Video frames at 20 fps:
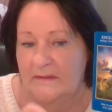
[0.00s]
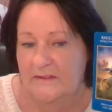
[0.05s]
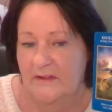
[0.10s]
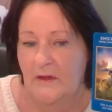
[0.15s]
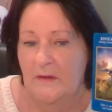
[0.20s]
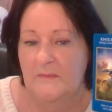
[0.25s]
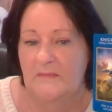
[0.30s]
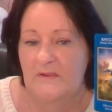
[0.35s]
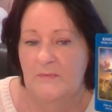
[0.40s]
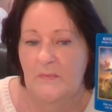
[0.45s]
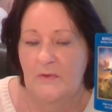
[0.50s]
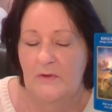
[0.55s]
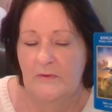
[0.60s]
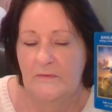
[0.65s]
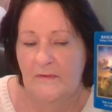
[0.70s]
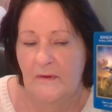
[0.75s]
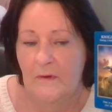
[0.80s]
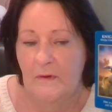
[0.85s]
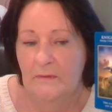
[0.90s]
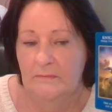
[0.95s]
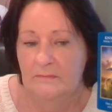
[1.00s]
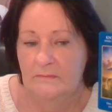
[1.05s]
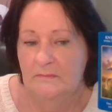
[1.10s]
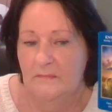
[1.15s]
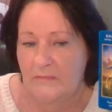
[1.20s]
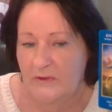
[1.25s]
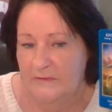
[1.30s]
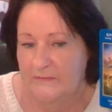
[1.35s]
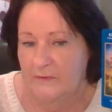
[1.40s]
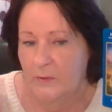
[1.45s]
Time to move on,
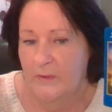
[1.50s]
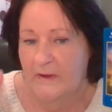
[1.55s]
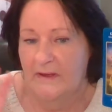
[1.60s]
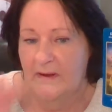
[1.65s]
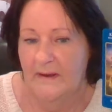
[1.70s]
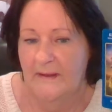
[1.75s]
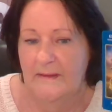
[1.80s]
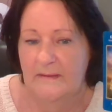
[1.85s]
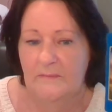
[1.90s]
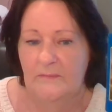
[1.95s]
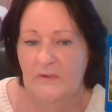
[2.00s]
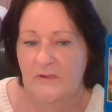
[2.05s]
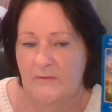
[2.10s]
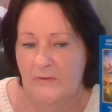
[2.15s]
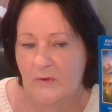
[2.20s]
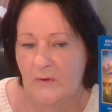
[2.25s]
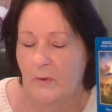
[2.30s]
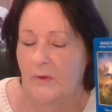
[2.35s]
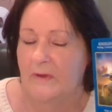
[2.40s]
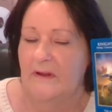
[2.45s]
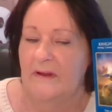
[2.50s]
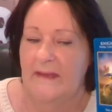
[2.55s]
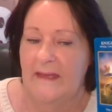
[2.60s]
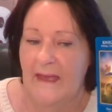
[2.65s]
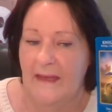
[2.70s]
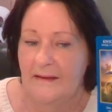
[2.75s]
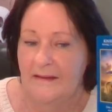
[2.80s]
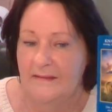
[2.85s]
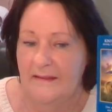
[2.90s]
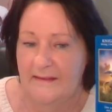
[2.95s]
move quickly
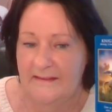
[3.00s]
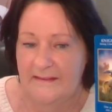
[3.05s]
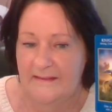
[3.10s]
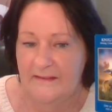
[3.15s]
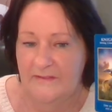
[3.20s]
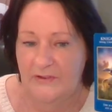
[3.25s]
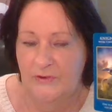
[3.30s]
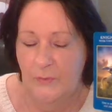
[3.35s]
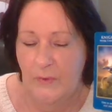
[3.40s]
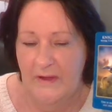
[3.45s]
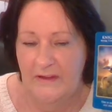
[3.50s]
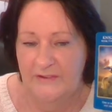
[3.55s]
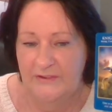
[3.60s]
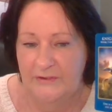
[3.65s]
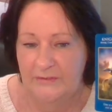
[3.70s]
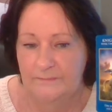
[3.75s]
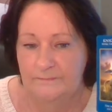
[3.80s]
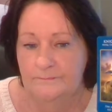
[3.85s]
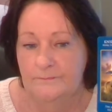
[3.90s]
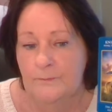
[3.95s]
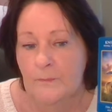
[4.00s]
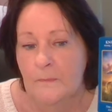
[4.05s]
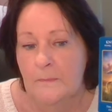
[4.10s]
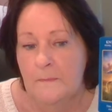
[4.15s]
out of that situation.